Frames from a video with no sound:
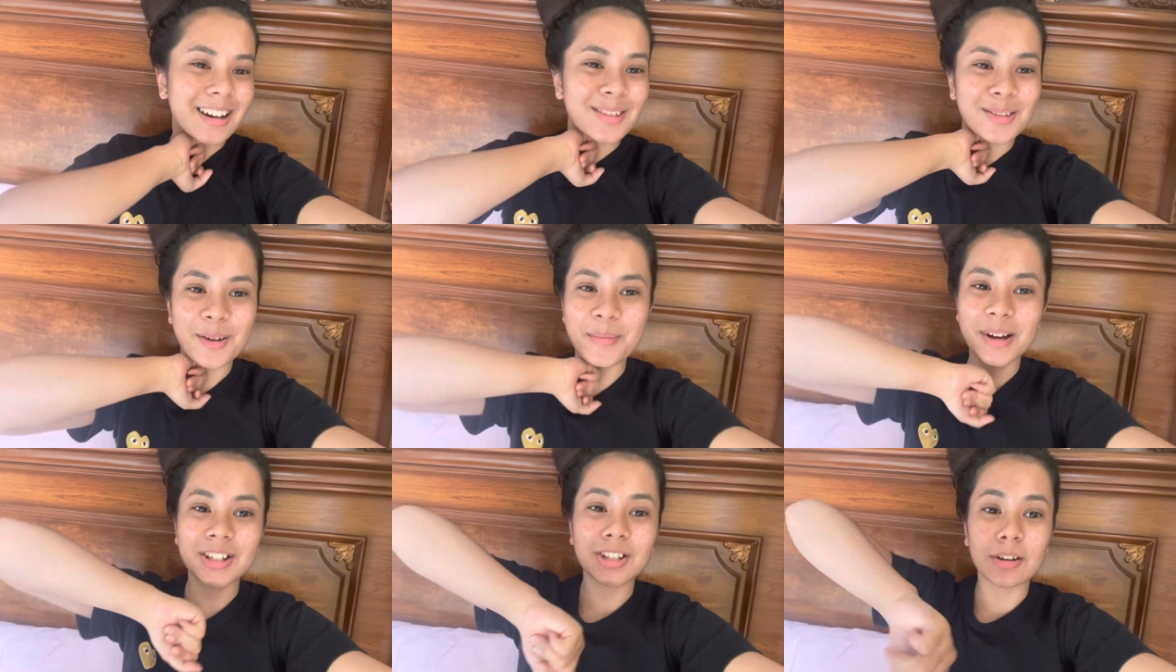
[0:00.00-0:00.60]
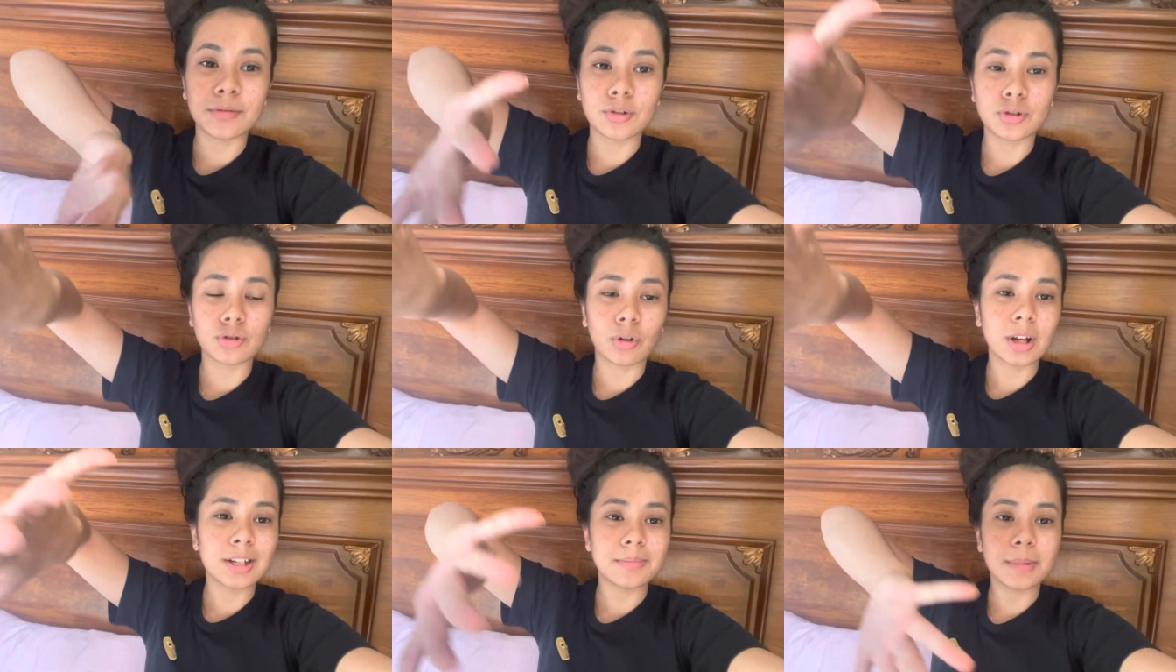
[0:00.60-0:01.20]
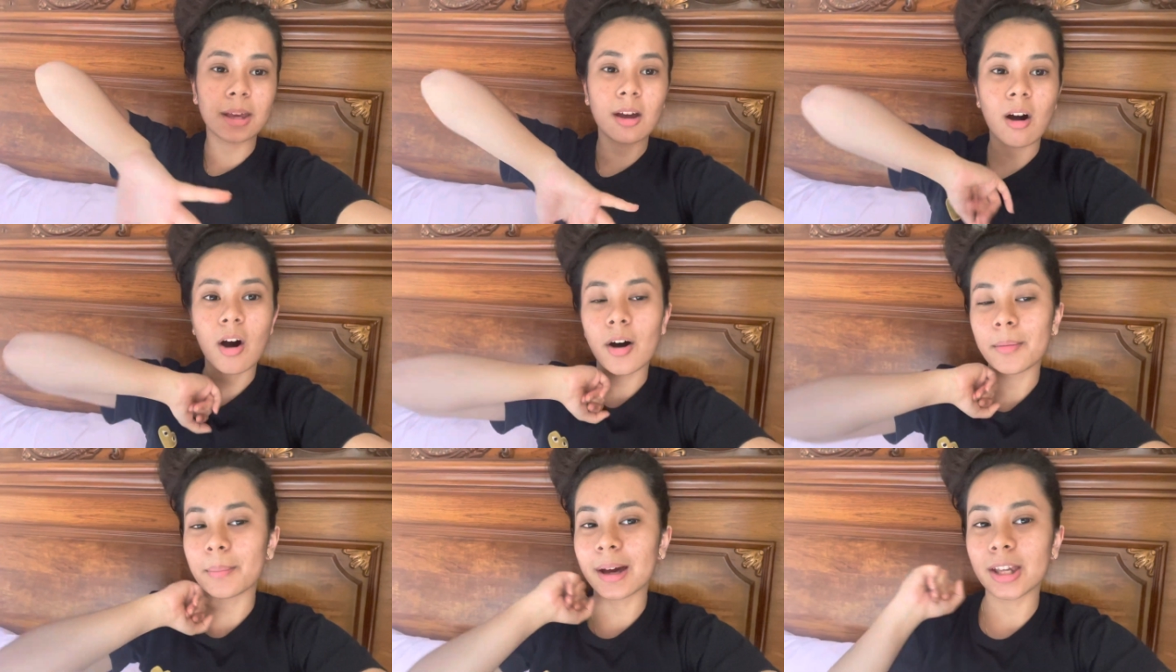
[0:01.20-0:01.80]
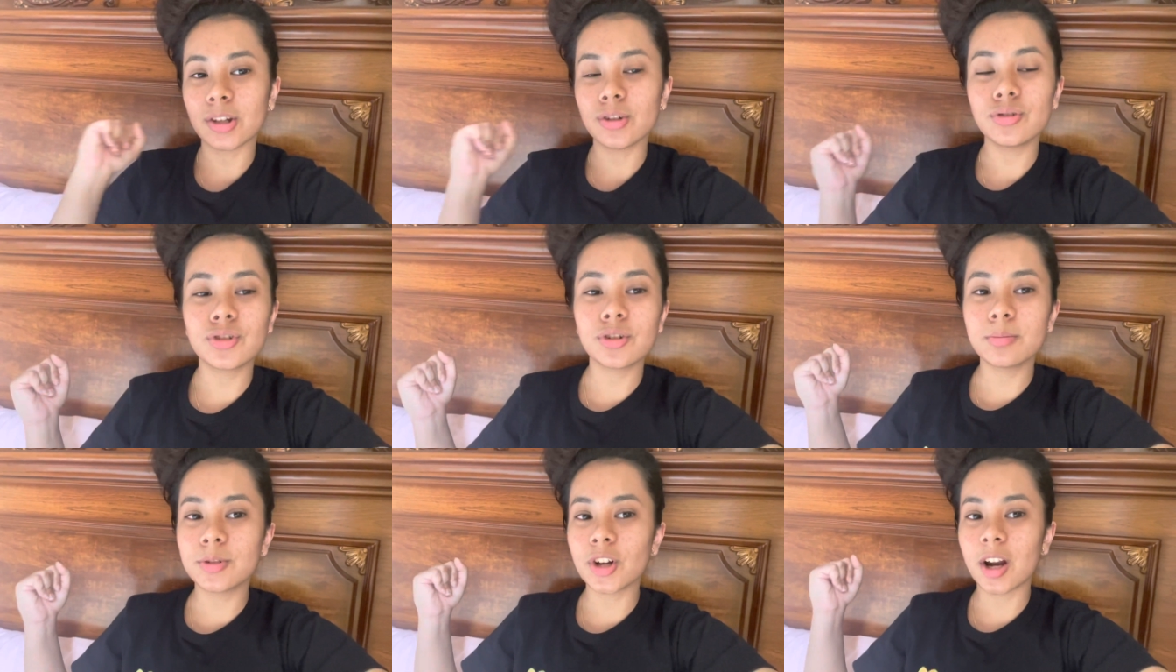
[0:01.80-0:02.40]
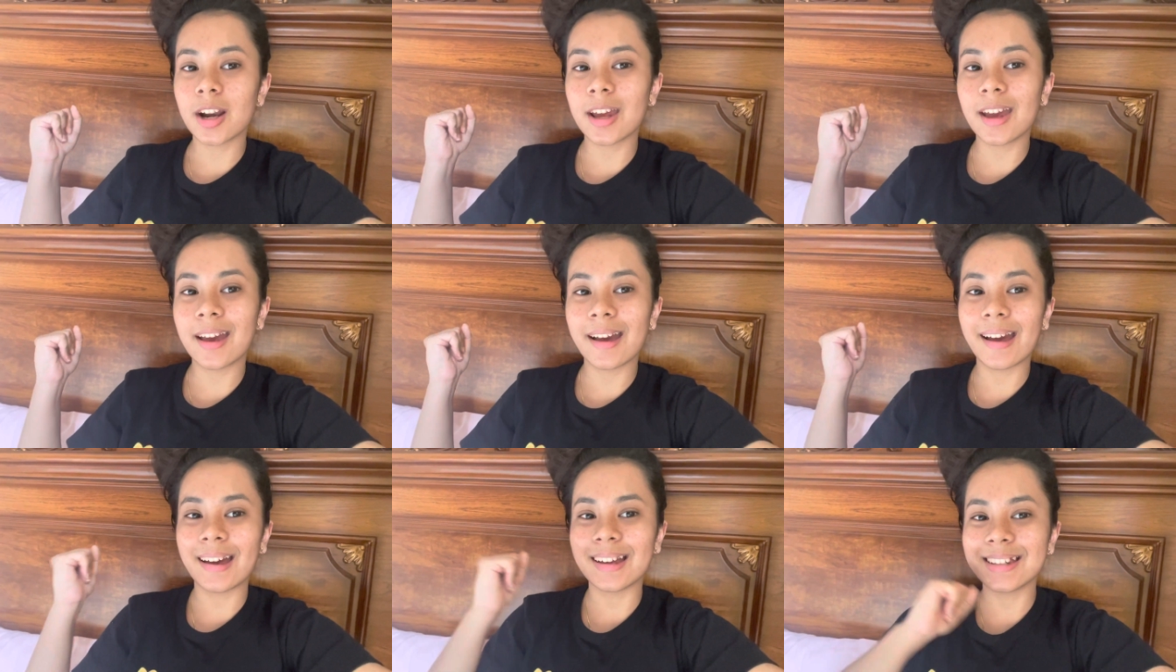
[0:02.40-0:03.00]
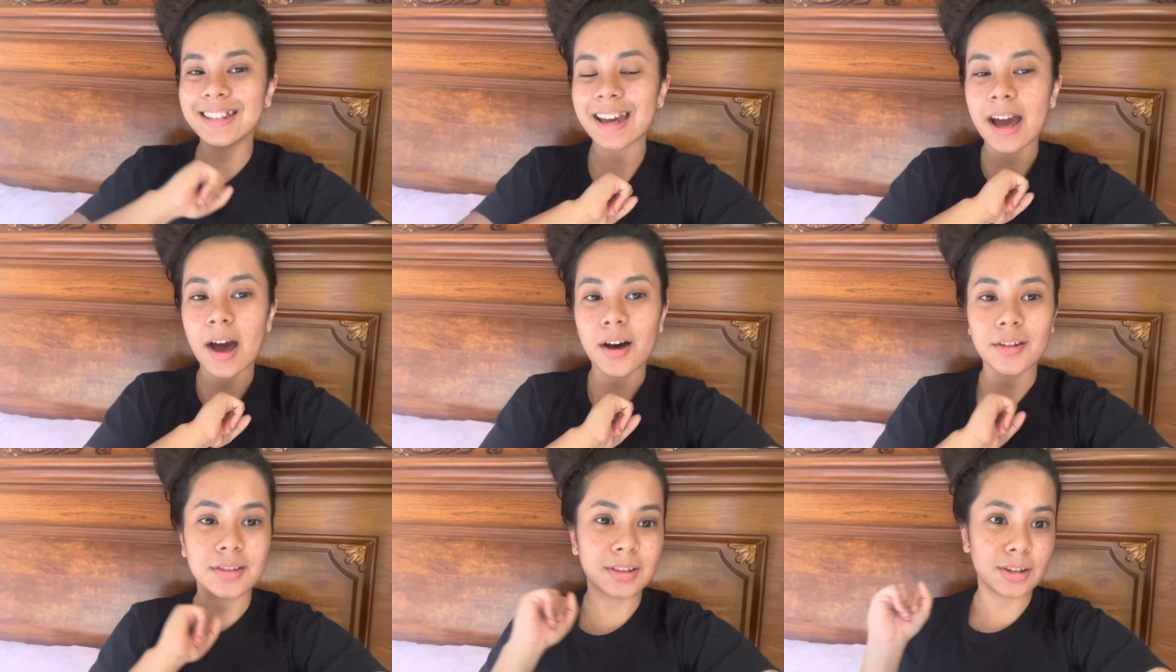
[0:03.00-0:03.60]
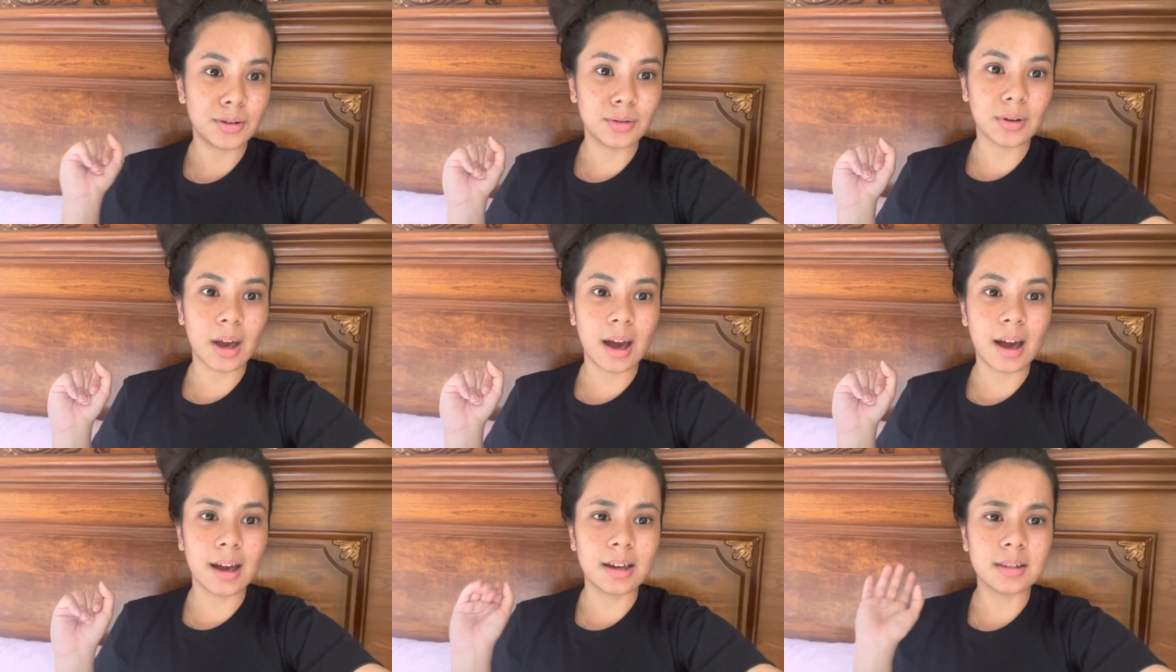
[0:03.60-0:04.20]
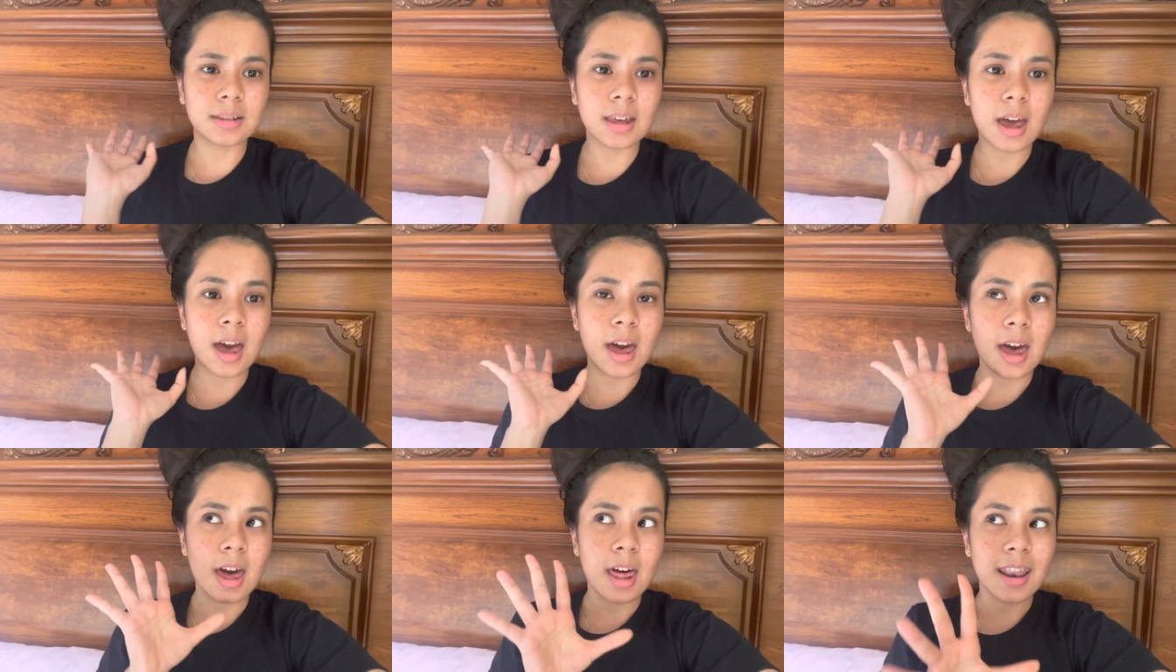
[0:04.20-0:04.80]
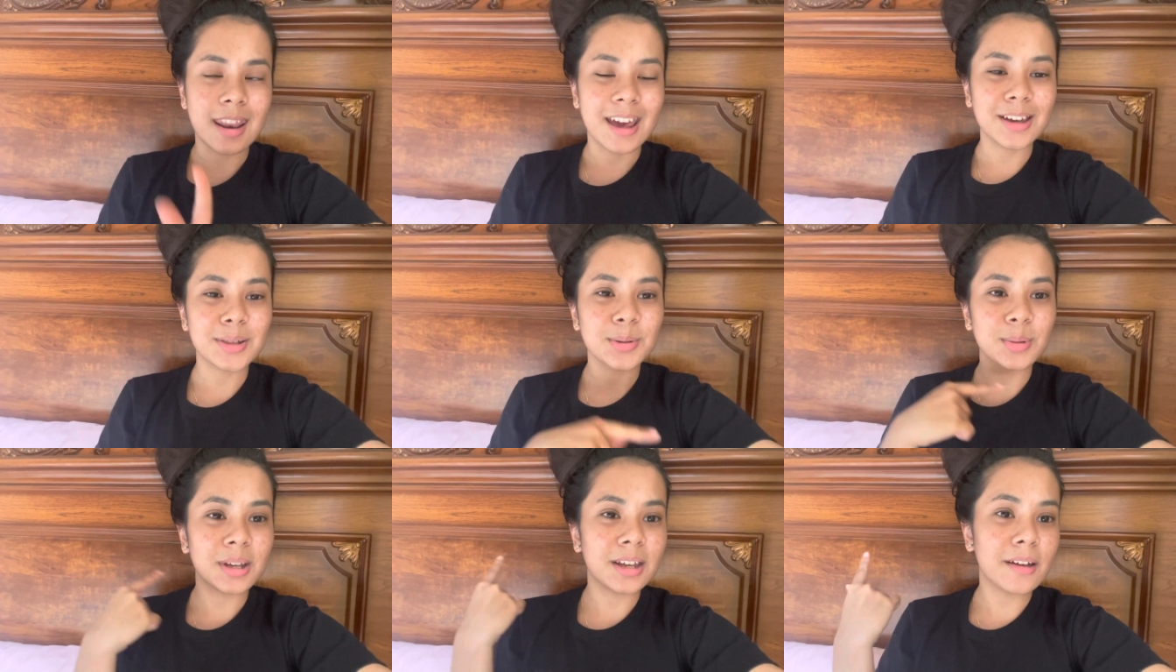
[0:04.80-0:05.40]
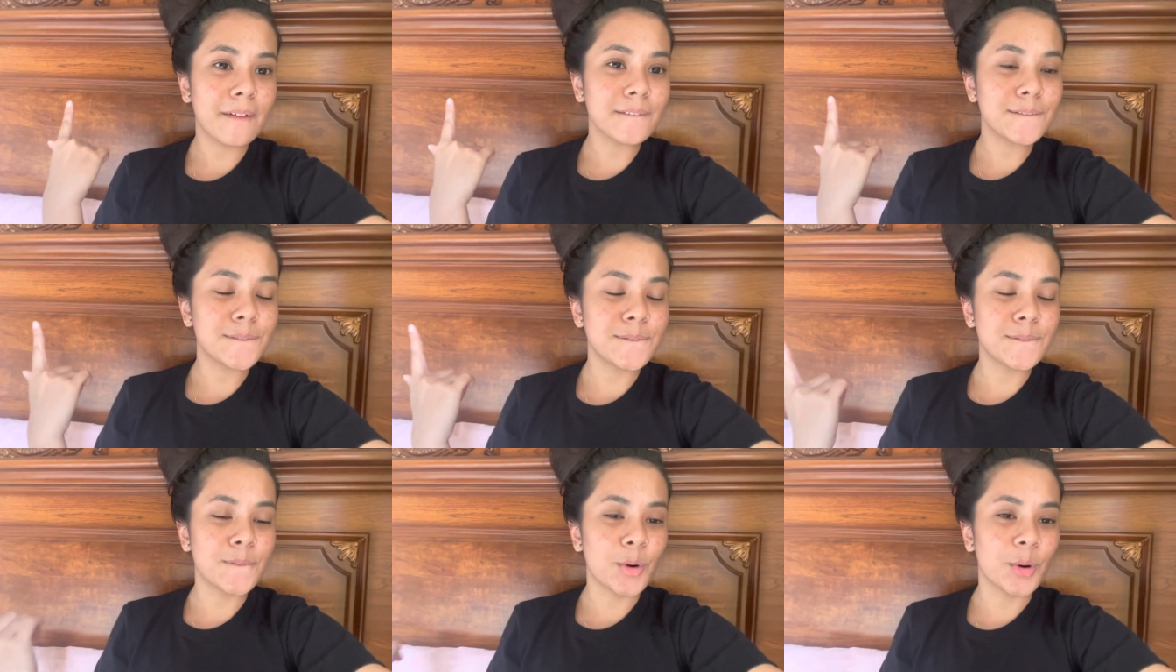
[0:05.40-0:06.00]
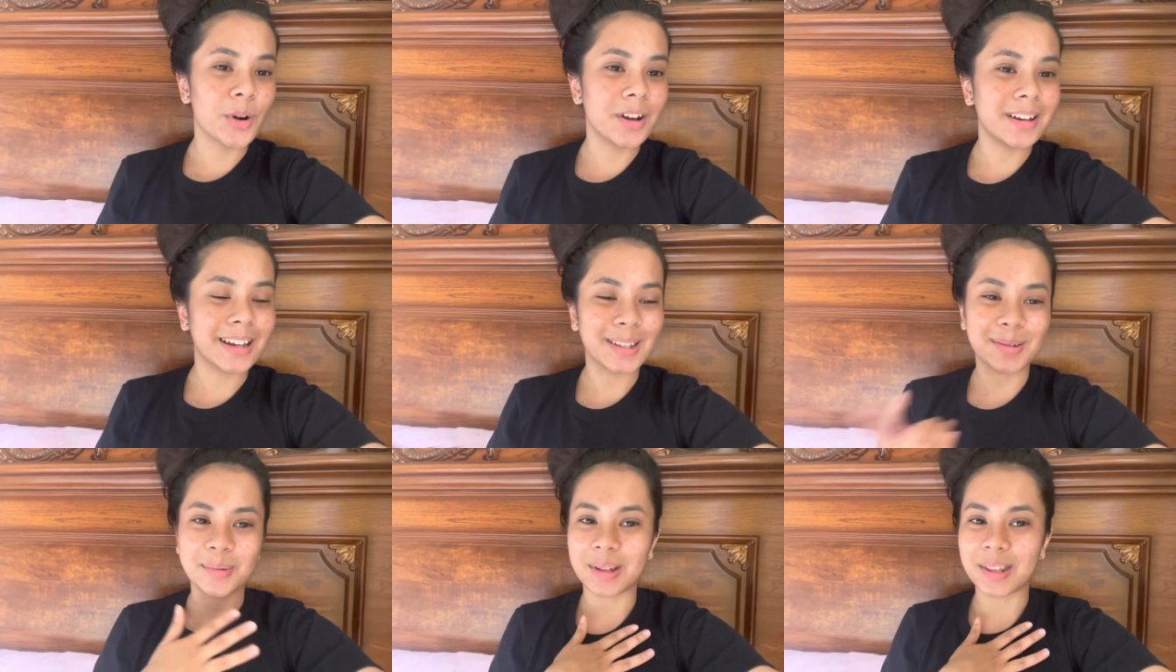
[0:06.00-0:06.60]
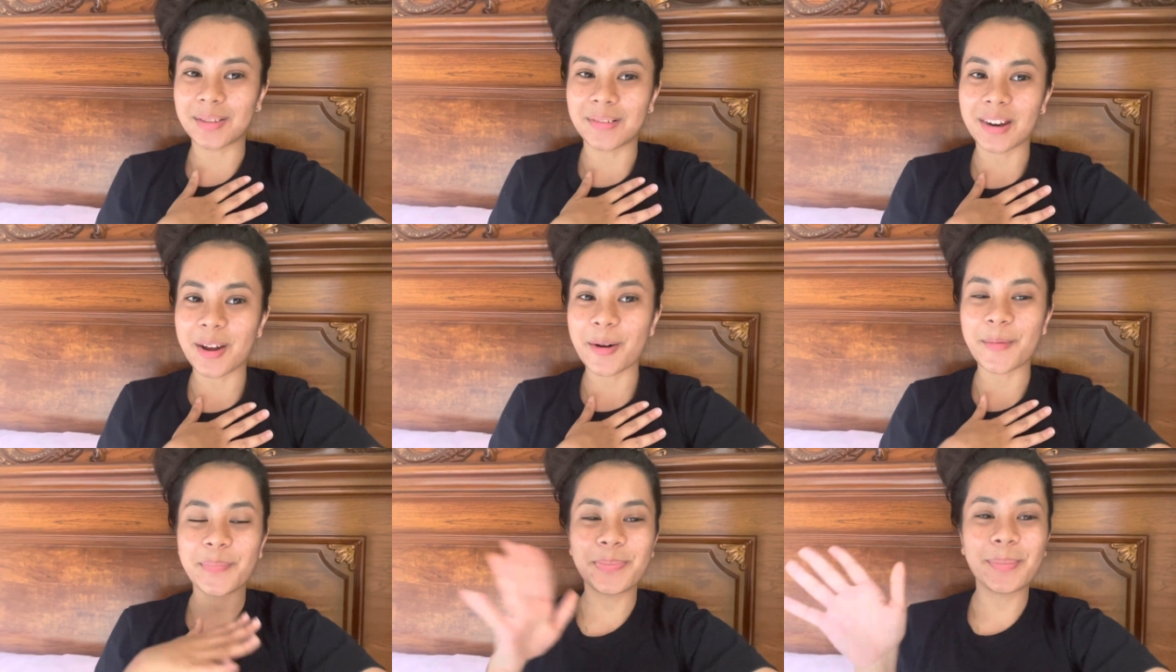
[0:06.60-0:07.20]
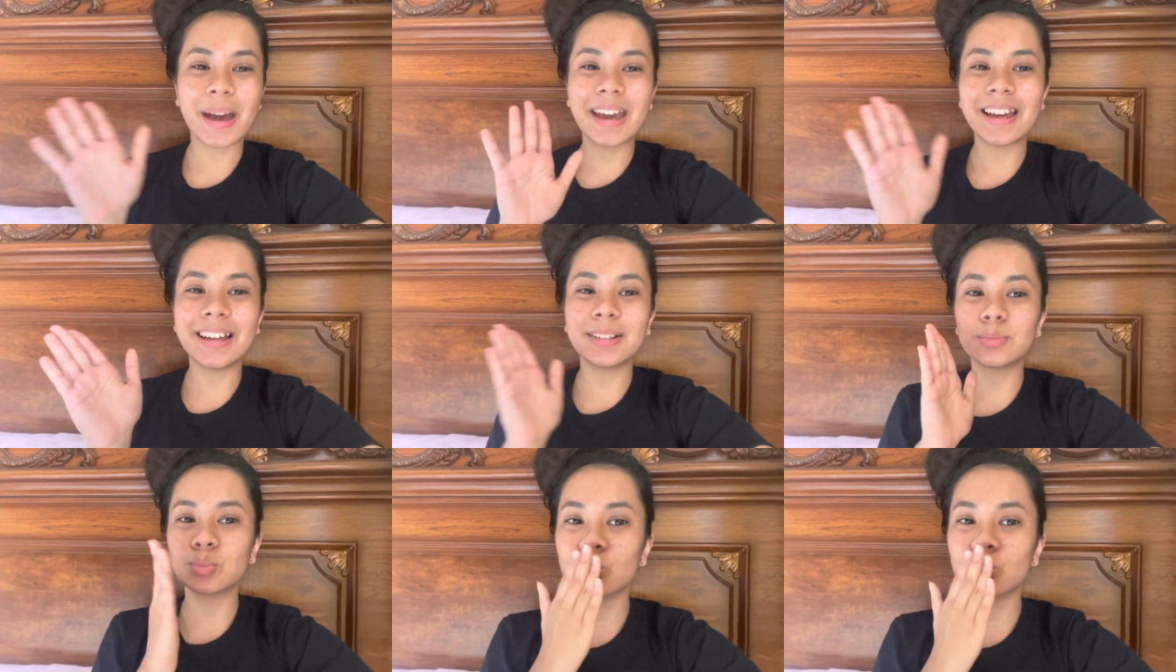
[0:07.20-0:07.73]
it so much if you joined me on my YouTube journey. And yeah, I'll see you guys next week for next week's video. Bye!